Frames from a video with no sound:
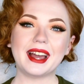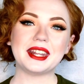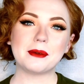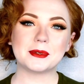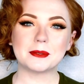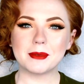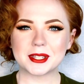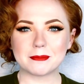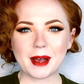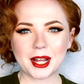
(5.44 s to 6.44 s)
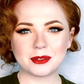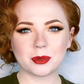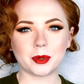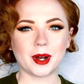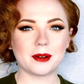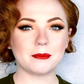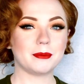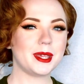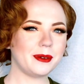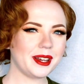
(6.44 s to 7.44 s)
name is Miss Madrua,
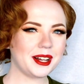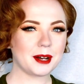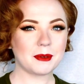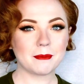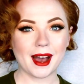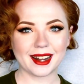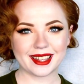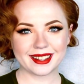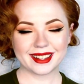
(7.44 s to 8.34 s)
but you can call me Maddie,